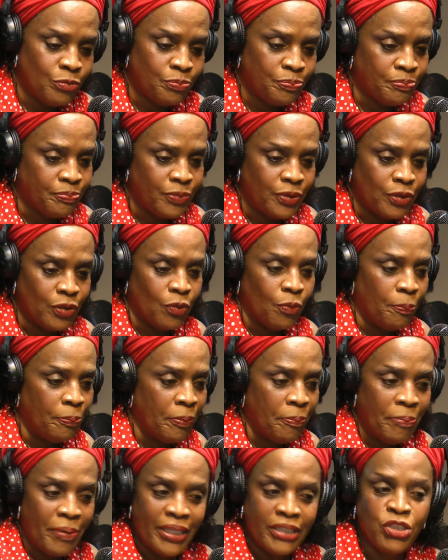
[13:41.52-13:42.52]
just
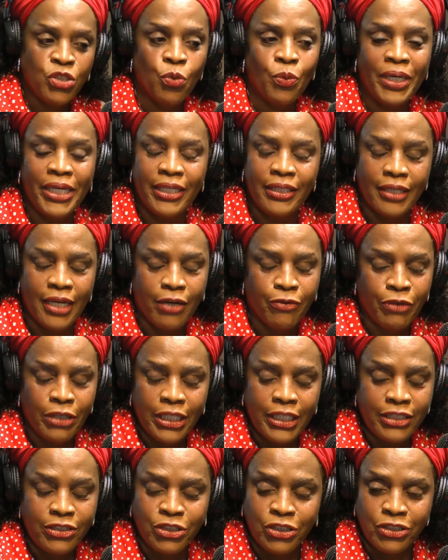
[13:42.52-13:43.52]
perpetuating that
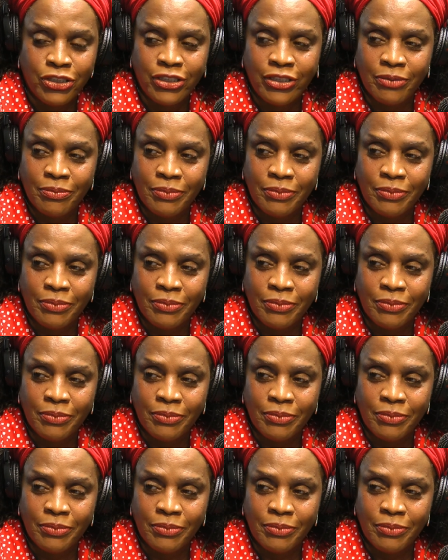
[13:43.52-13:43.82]
relationship.